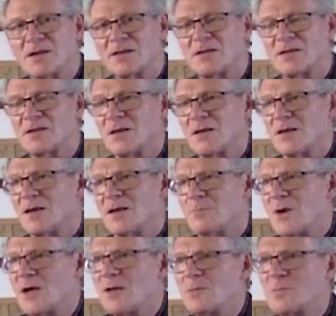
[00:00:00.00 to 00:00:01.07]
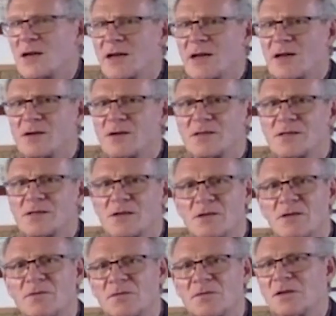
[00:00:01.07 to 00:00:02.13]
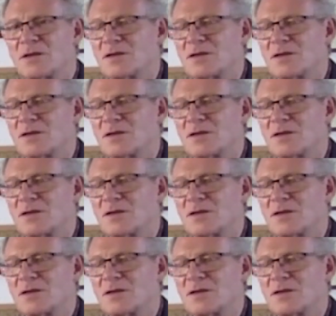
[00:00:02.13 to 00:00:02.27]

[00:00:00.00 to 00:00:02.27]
And my background is so different.